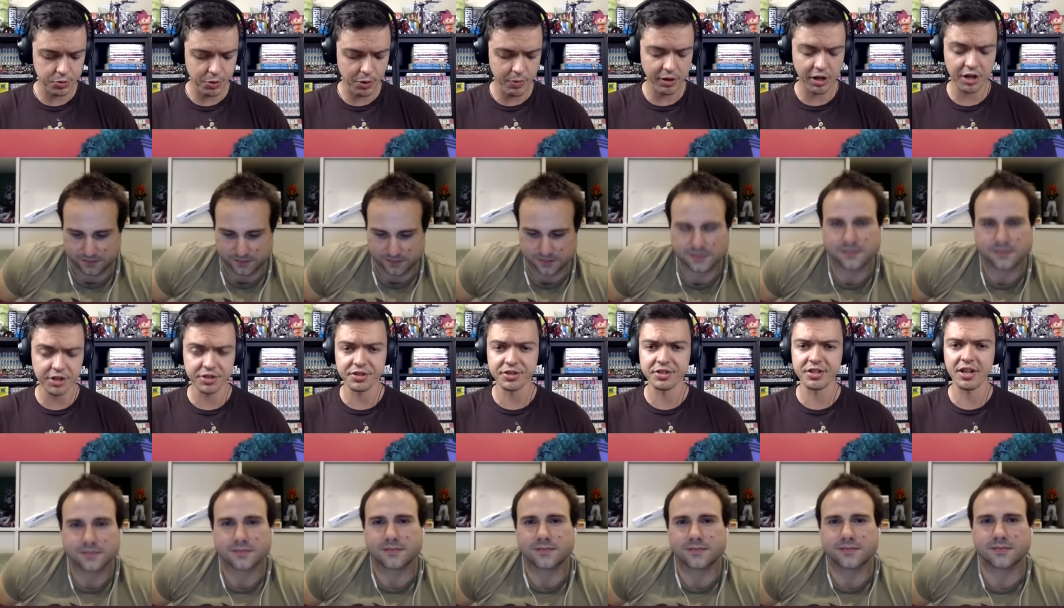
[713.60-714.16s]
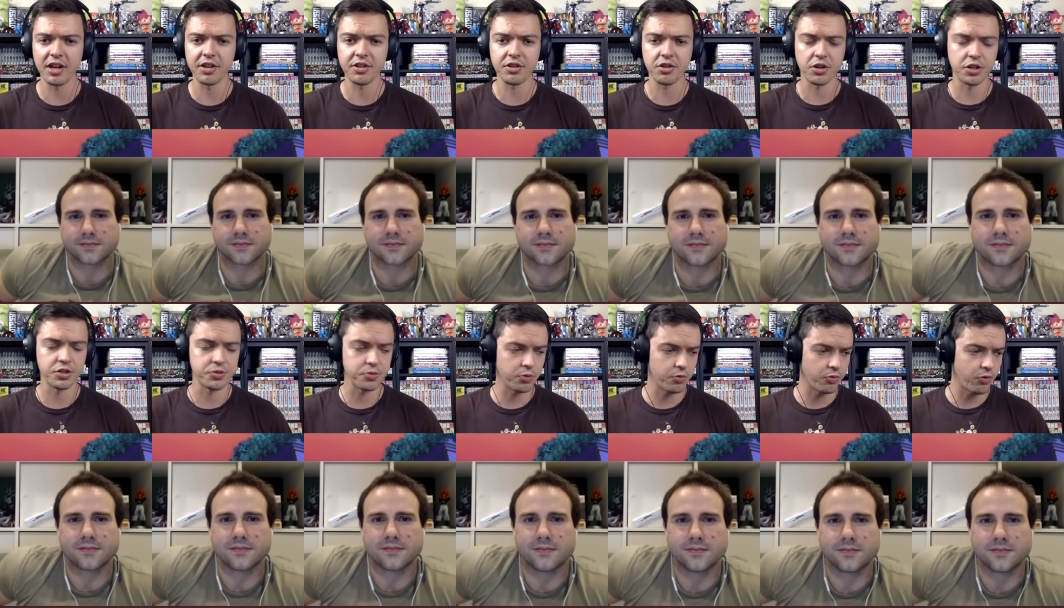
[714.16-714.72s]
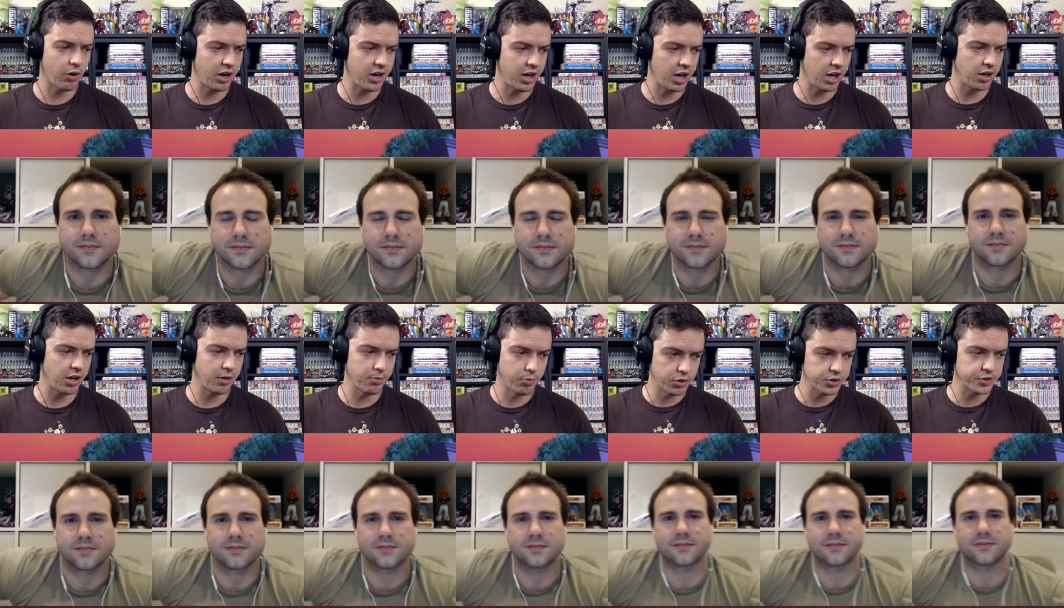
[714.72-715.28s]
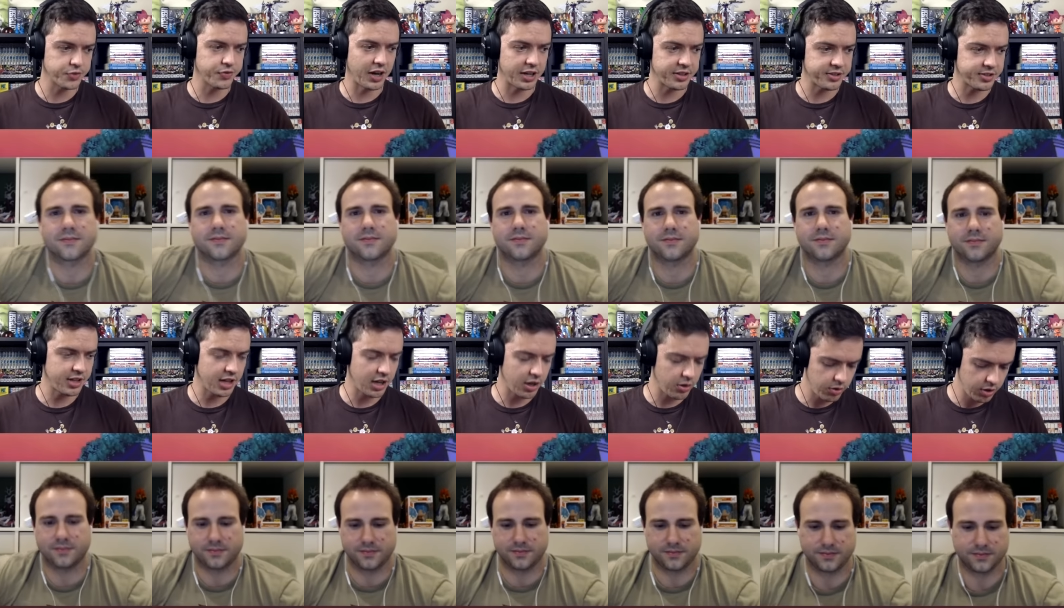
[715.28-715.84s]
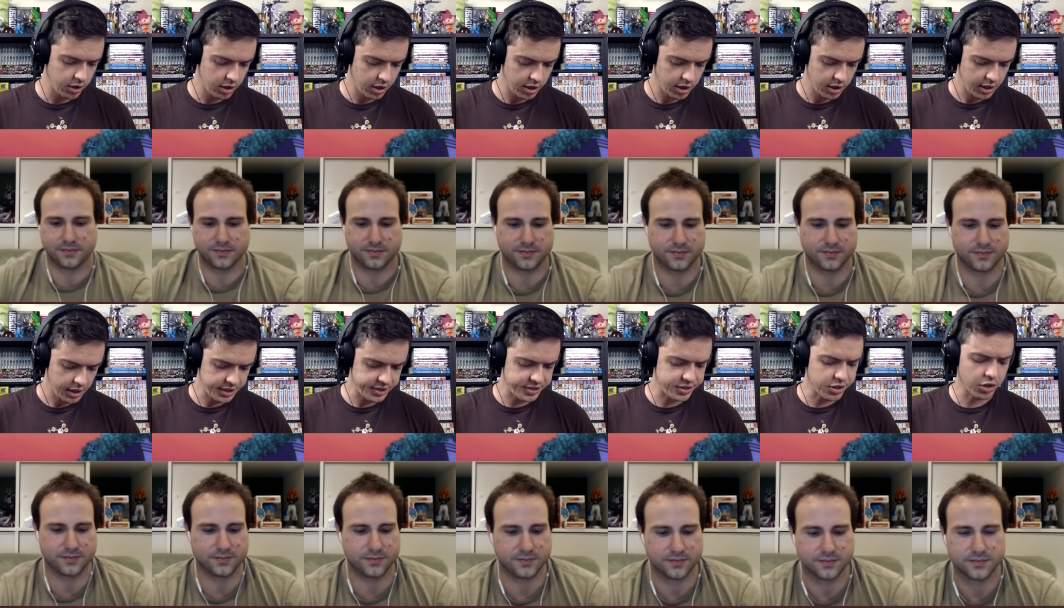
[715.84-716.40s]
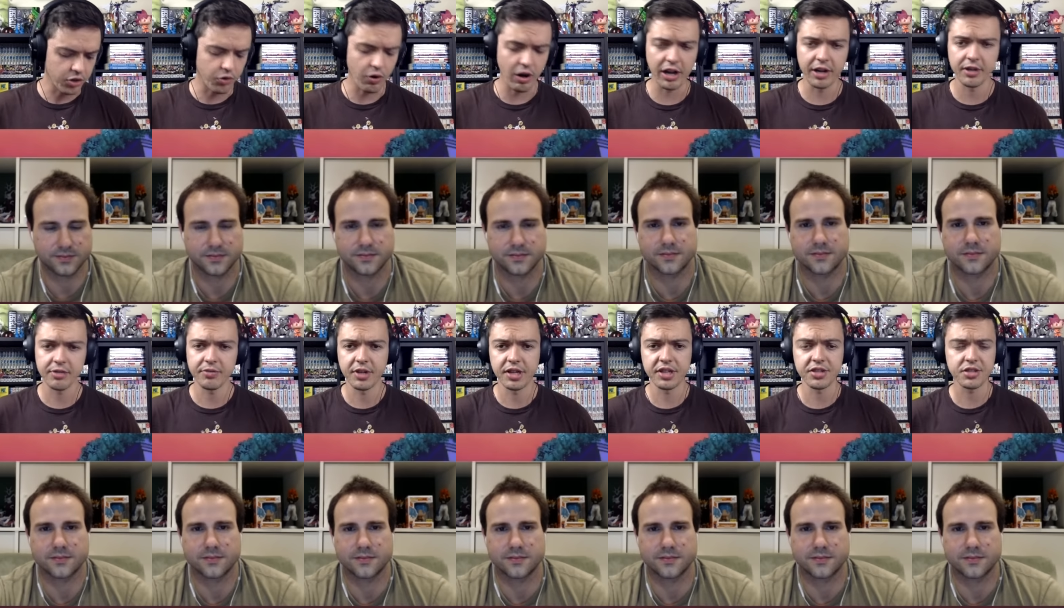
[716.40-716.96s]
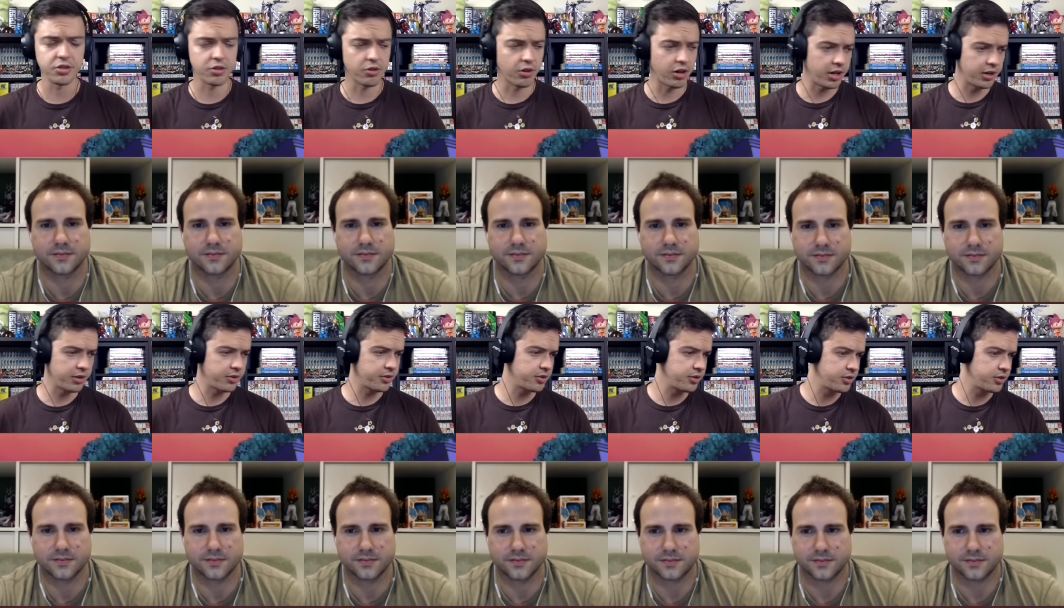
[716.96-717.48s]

Speaker 1: to be because his 10 turns will run out in most fights now, he's still great. He's still great.